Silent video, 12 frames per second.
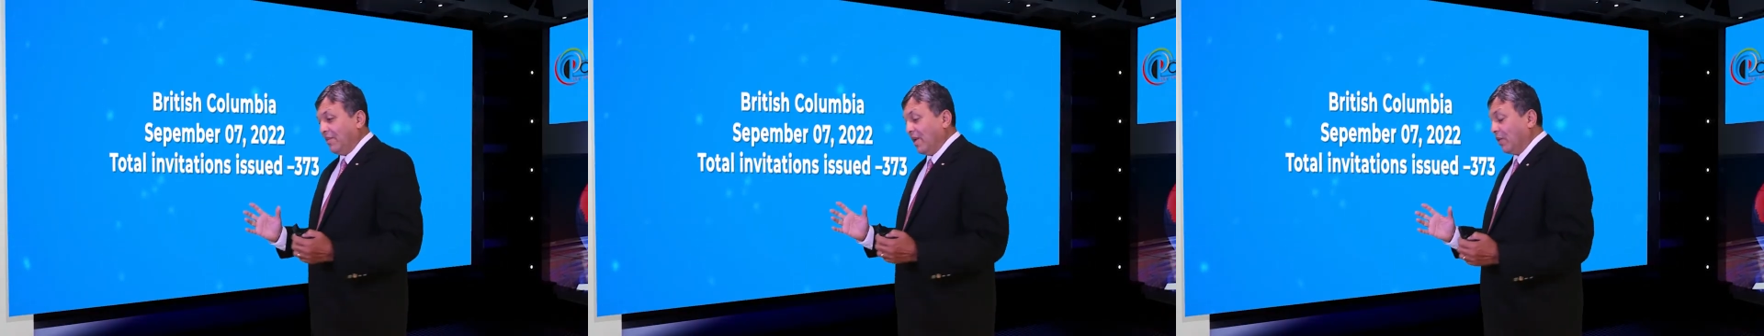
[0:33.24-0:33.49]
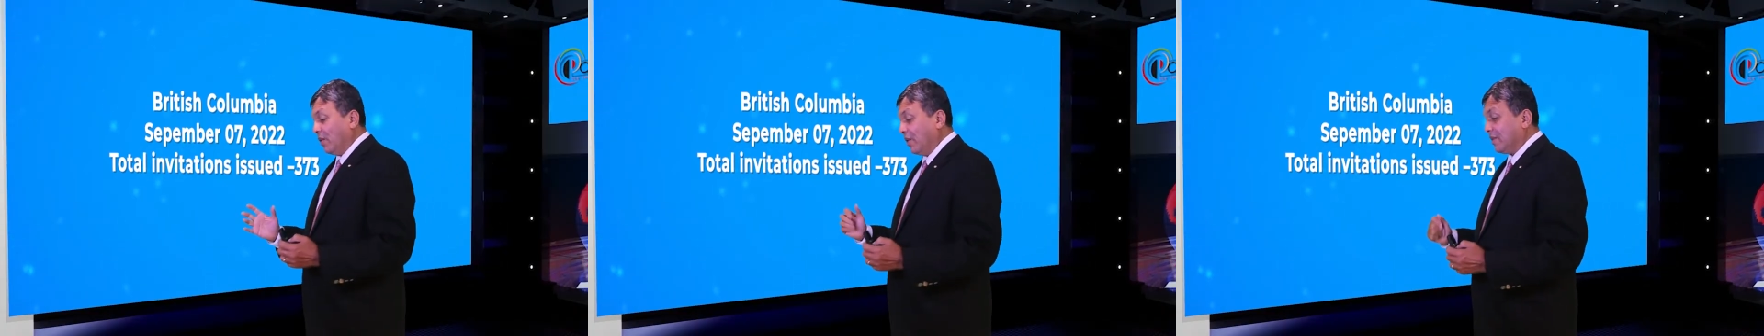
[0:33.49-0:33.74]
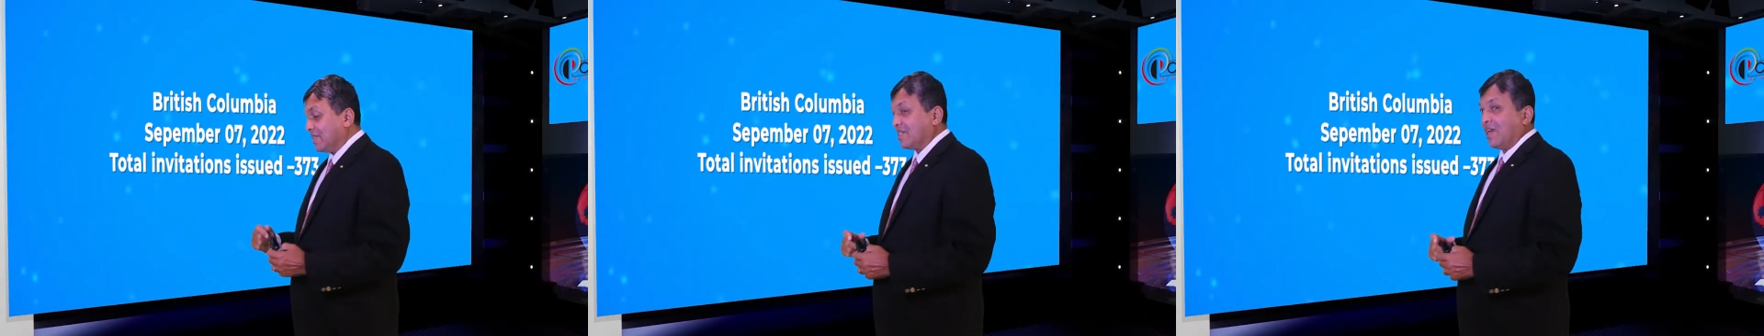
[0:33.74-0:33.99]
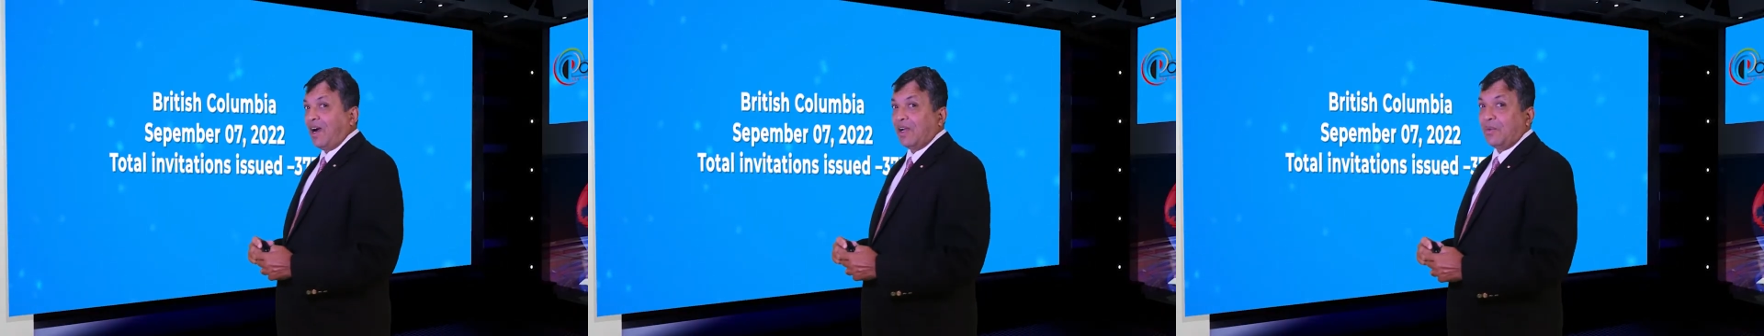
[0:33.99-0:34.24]
we are going to
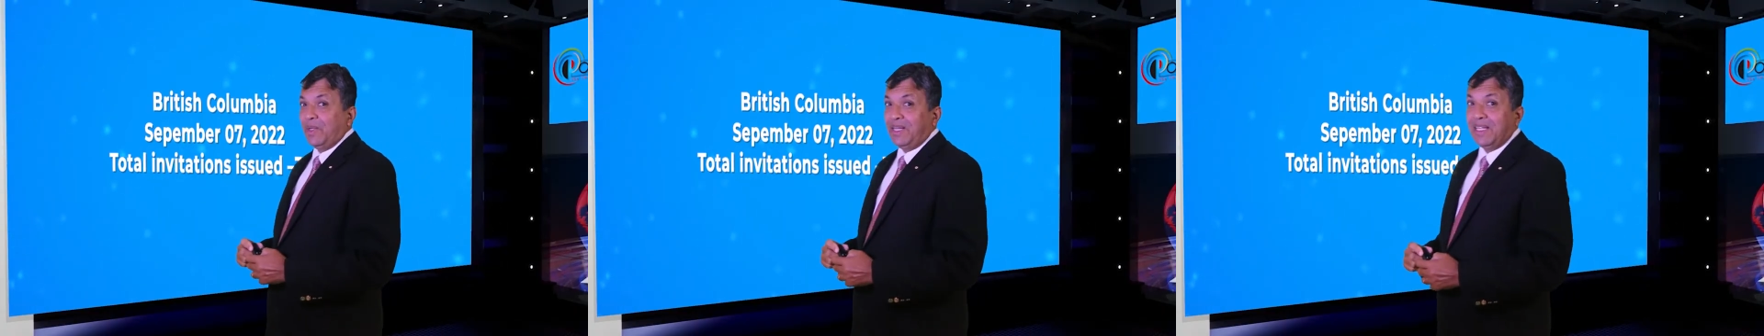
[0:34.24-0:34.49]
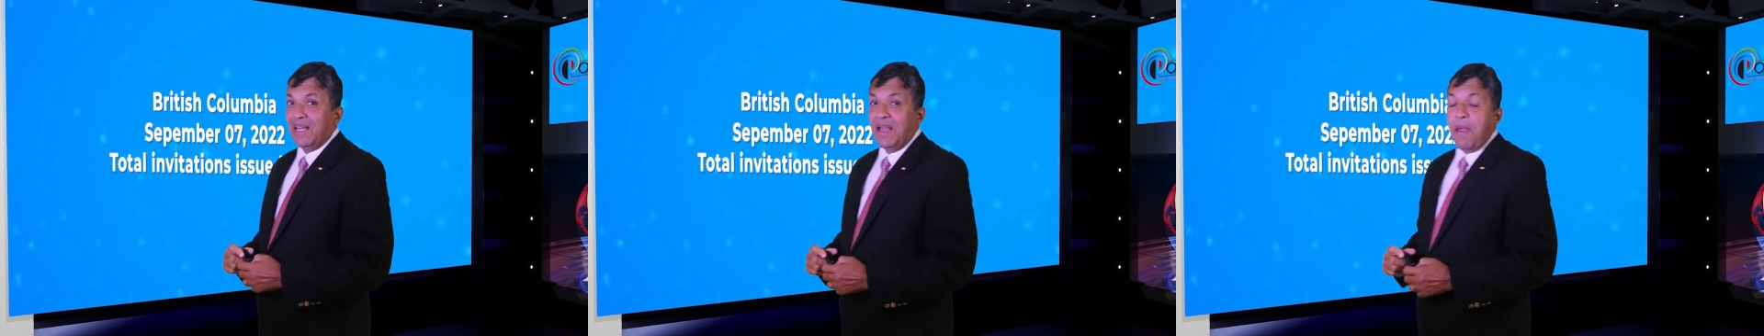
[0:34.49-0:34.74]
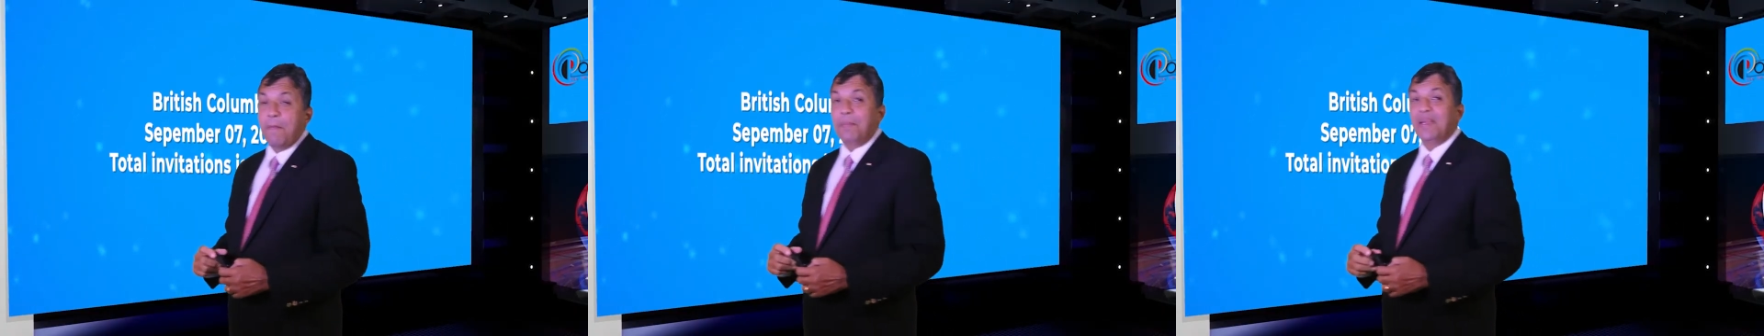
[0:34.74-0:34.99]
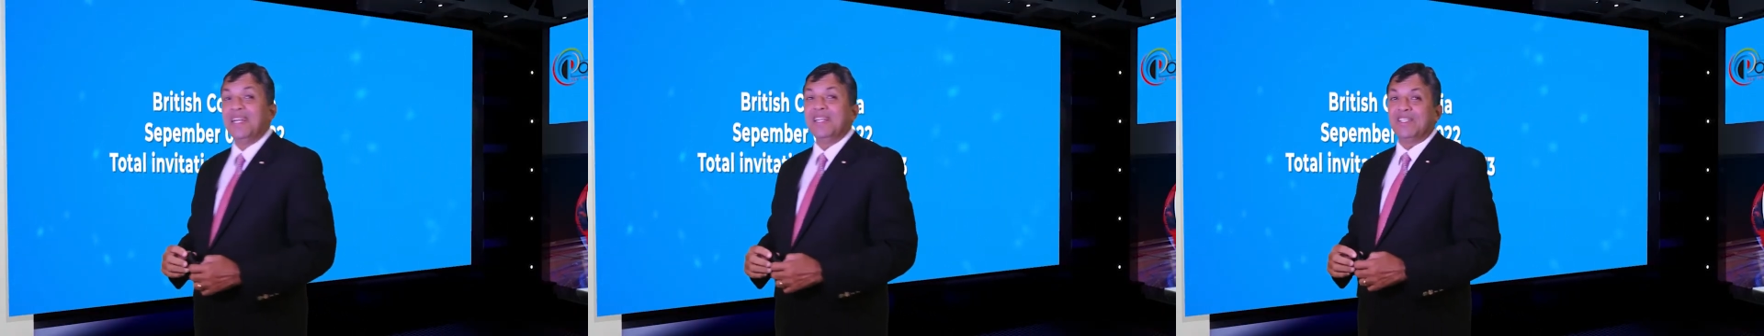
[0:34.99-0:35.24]
start with
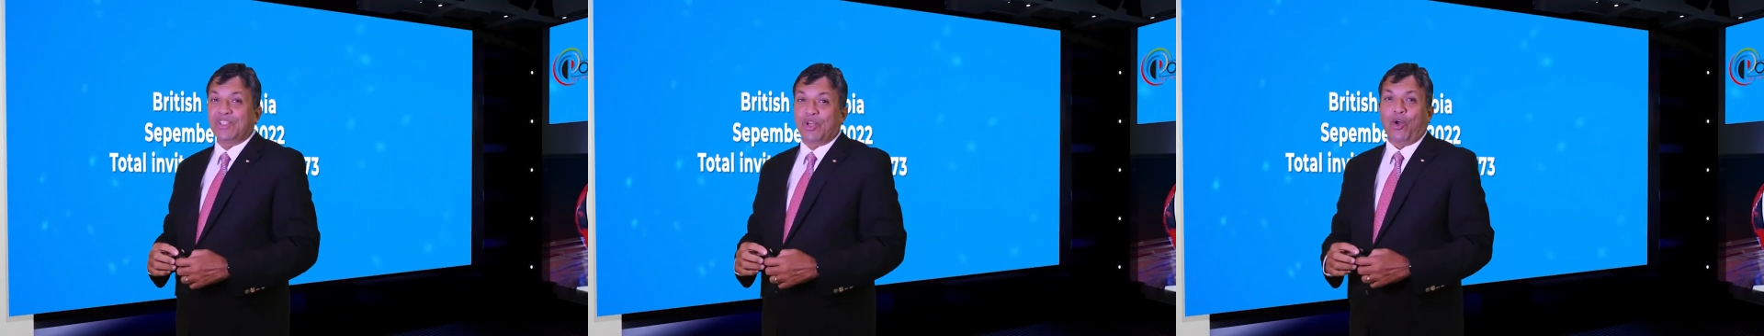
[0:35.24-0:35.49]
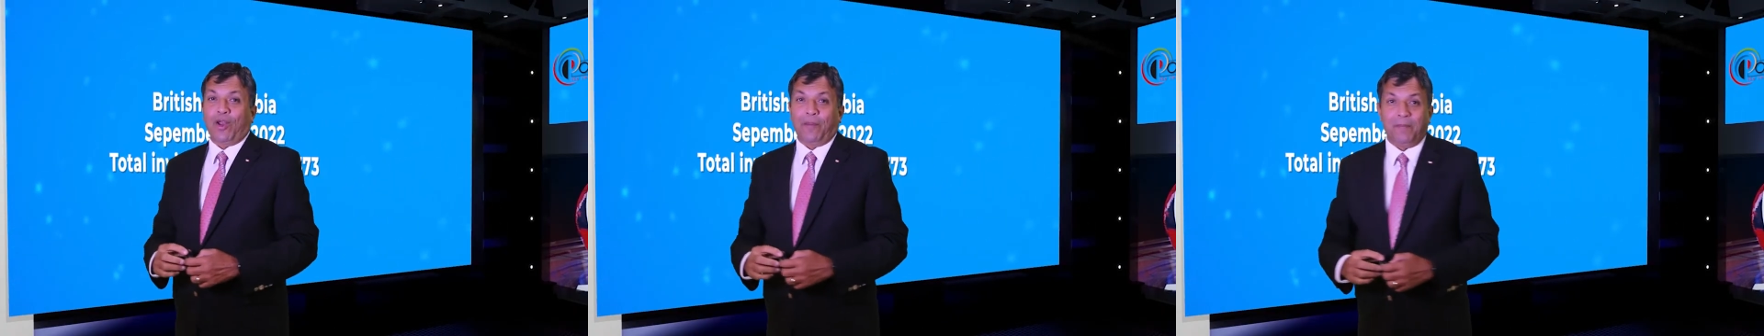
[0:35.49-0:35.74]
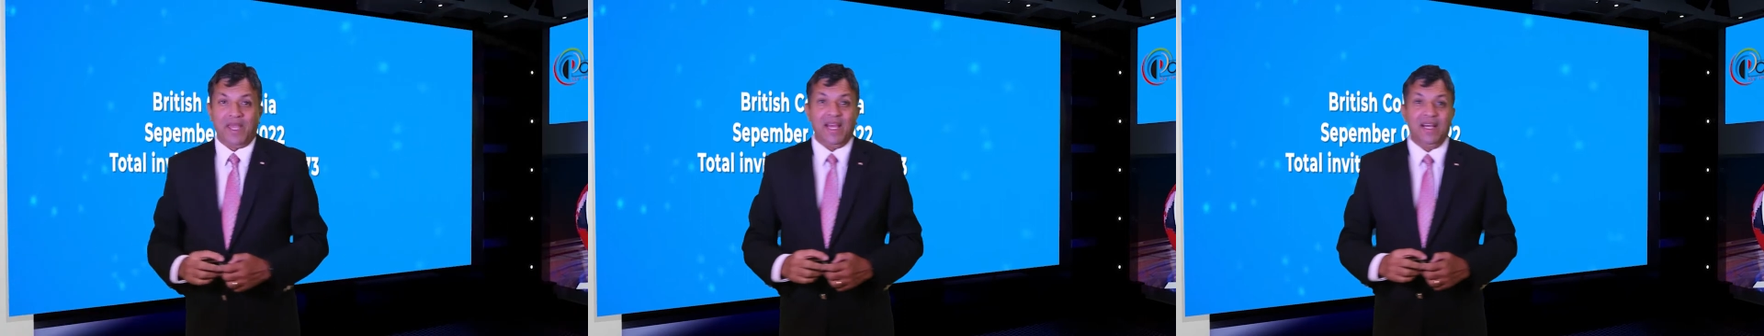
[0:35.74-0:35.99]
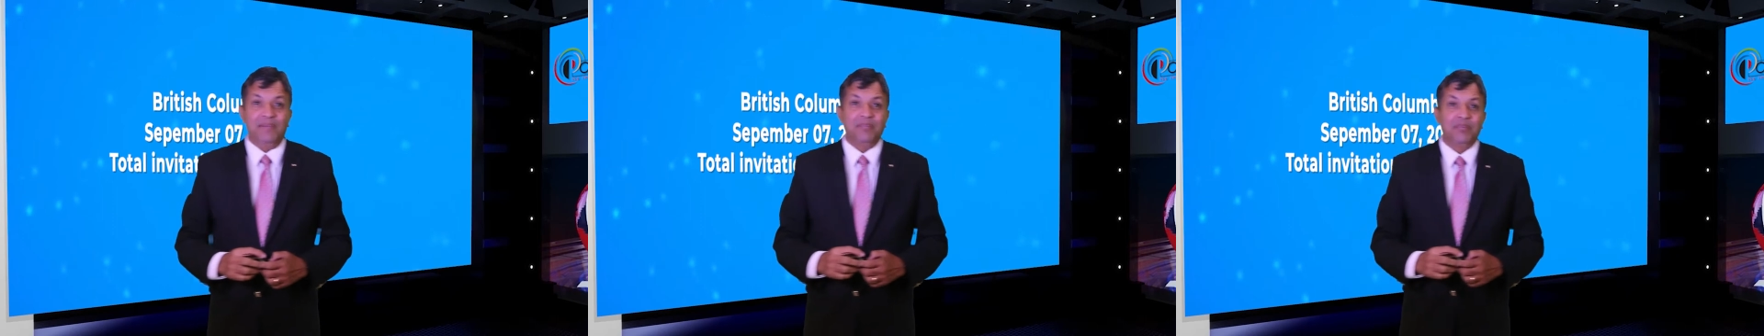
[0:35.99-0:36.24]
British
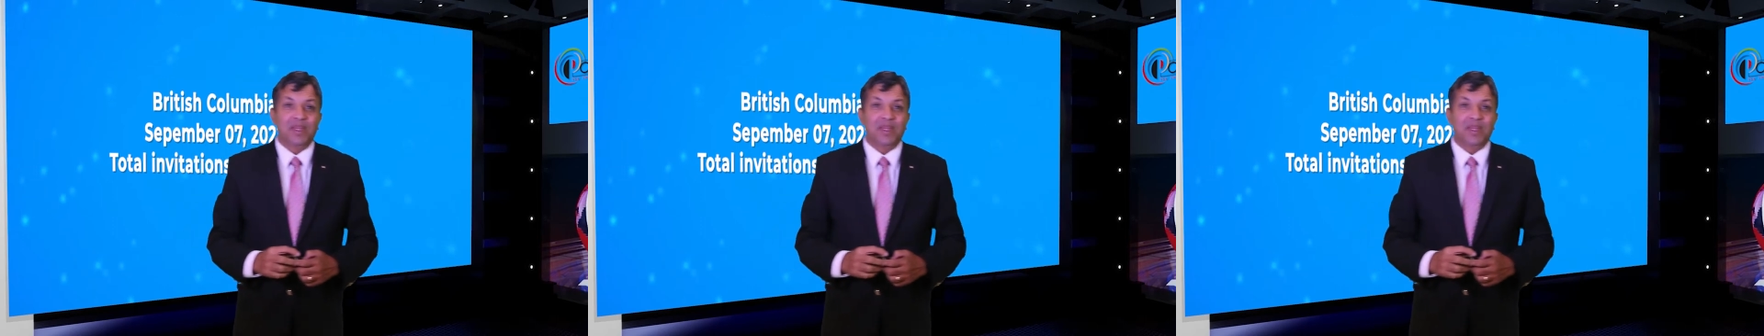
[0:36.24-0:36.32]
Columbia,